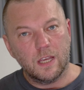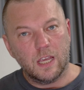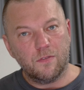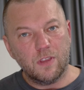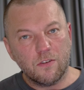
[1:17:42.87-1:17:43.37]

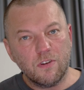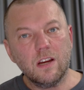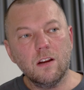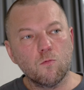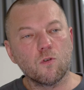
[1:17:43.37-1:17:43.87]
If they
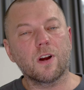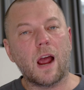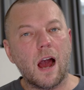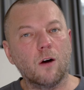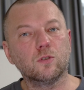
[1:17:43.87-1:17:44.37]
really work
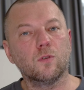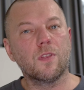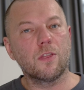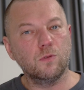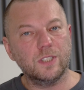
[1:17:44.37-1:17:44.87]
out of
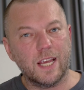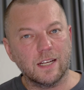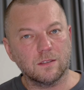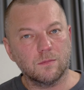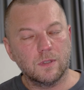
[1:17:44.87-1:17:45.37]

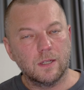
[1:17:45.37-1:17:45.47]
enthusiasm.